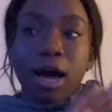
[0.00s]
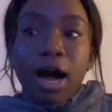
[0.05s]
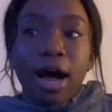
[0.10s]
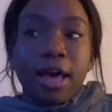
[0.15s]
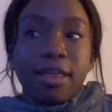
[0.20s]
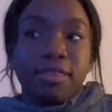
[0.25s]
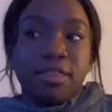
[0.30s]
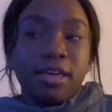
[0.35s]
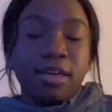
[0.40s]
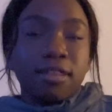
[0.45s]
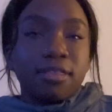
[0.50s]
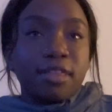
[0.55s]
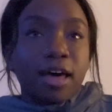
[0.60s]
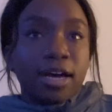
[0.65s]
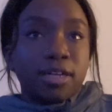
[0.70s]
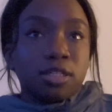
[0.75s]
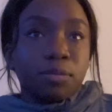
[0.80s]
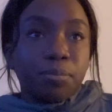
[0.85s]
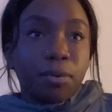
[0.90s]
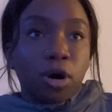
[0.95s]
I think
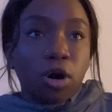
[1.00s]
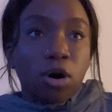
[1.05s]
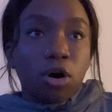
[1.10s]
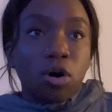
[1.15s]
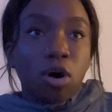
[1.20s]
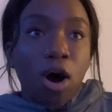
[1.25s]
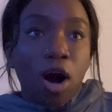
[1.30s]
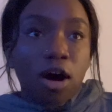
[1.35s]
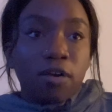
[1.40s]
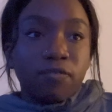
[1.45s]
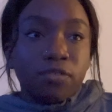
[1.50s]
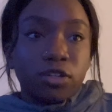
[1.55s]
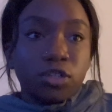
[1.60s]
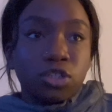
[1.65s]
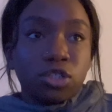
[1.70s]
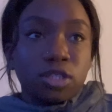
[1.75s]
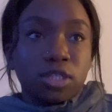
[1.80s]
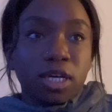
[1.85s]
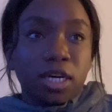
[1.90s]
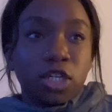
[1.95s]
that DePaul
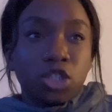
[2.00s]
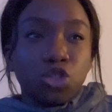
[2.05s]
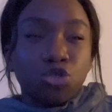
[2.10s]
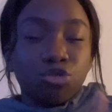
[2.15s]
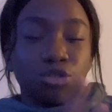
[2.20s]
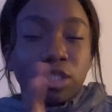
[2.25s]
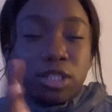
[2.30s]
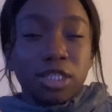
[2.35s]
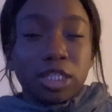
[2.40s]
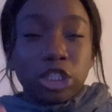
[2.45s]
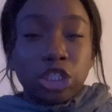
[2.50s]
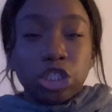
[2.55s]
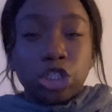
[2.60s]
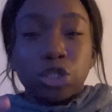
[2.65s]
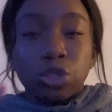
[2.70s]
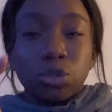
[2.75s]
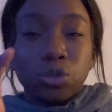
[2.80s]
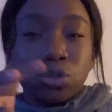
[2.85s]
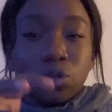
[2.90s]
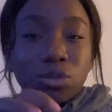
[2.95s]
offers a
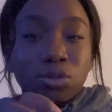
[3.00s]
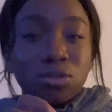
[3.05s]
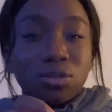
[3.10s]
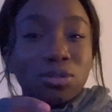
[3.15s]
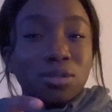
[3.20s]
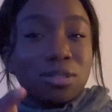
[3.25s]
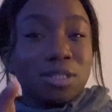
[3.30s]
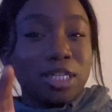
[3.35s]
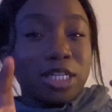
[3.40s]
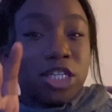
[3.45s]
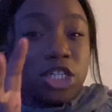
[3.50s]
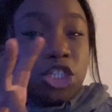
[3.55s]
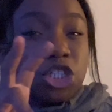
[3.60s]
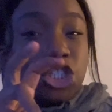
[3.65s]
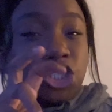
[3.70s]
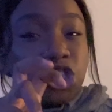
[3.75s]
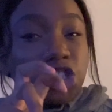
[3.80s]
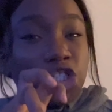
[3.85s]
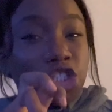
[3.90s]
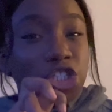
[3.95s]

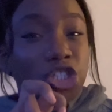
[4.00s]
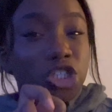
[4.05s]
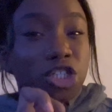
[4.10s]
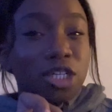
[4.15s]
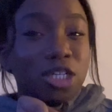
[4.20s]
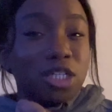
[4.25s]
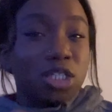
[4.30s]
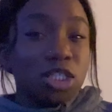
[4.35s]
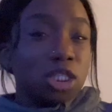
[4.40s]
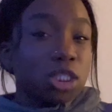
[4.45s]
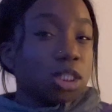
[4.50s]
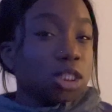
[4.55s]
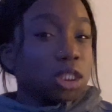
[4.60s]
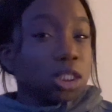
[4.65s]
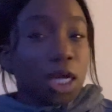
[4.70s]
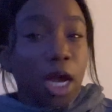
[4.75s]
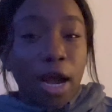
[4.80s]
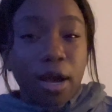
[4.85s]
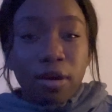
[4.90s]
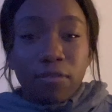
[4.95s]
traditional-ish ish
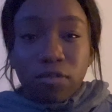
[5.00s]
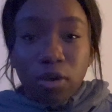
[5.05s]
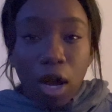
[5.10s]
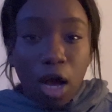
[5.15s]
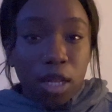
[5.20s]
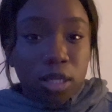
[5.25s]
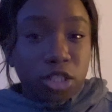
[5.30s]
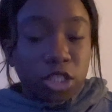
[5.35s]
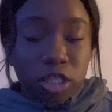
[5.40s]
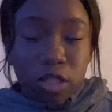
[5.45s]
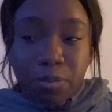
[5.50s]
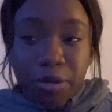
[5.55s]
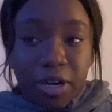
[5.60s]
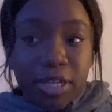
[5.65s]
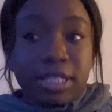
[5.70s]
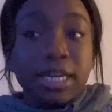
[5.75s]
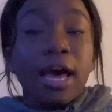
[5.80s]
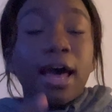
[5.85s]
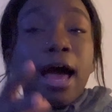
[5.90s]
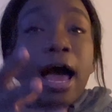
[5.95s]
kind of college
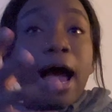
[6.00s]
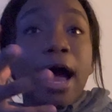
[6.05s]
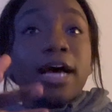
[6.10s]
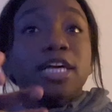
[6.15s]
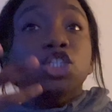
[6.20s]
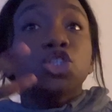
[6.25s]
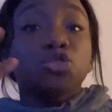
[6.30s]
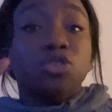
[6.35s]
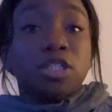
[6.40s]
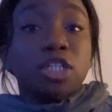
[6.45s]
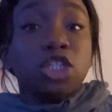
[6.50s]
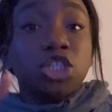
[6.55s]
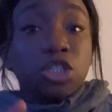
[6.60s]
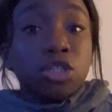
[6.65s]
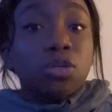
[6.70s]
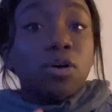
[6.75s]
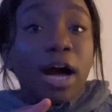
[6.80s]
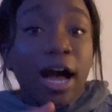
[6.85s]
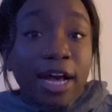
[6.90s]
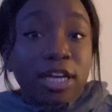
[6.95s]
experience, as
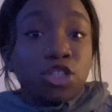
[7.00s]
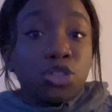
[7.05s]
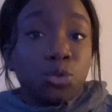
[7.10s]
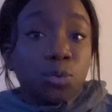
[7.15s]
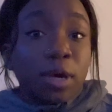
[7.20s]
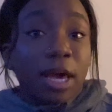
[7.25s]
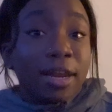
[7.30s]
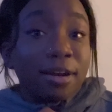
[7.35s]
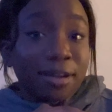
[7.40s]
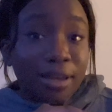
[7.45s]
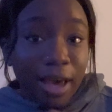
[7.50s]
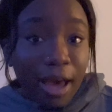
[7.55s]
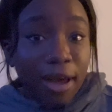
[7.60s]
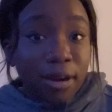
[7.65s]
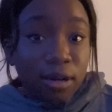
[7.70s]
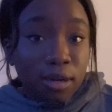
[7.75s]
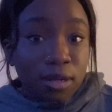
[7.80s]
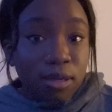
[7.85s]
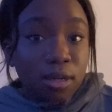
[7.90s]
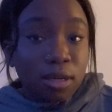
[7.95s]
traditional as you can
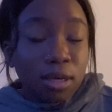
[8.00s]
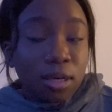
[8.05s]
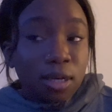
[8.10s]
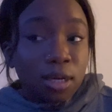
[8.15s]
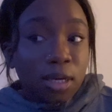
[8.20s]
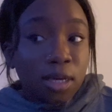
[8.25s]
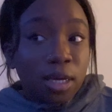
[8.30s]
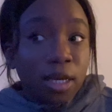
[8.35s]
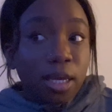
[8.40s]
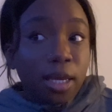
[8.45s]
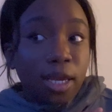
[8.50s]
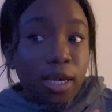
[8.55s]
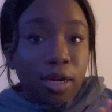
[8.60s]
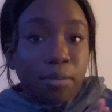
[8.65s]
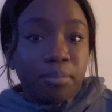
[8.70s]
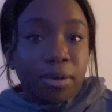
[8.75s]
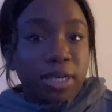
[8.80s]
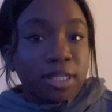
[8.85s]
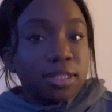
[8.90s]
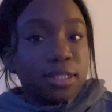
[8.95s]
get in a
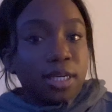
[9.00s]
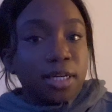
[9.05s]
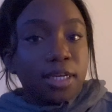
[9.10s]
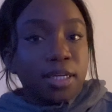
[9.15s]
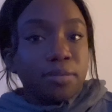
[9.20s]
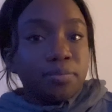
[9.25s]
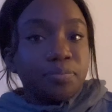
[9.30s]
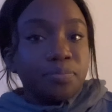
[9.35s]
big city.